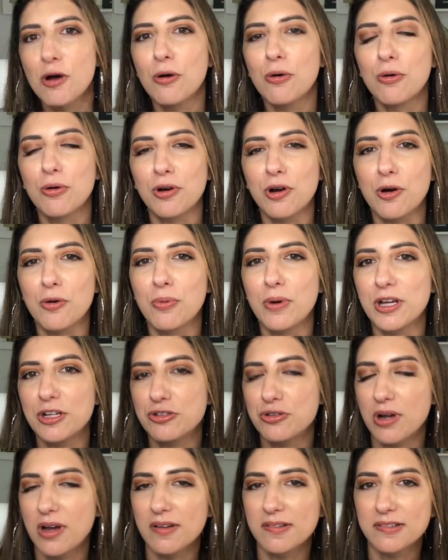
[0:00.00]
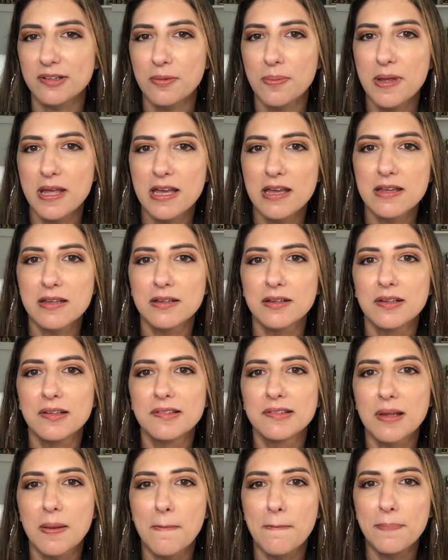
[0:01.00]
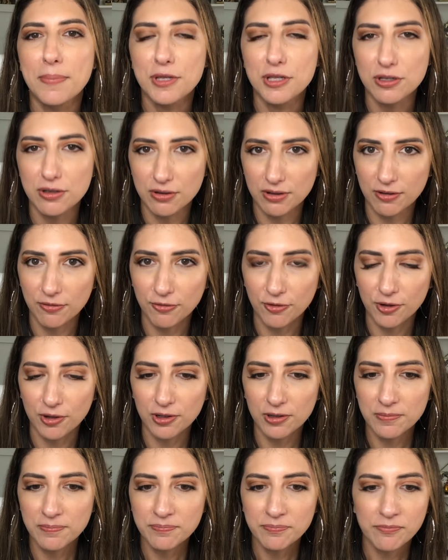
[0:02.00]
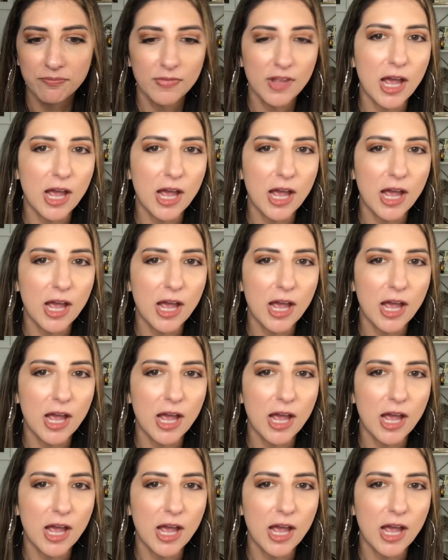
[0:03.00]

or a white trouser pant is beautiful.